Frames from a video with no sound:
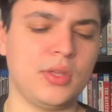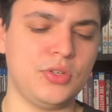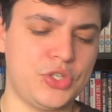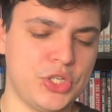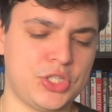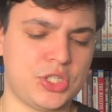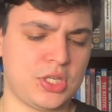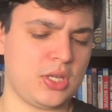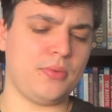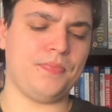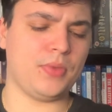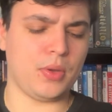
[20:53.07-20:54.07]
just,
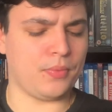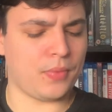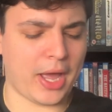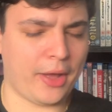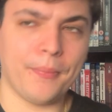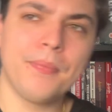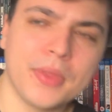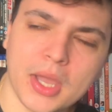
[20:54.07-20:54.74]
wow.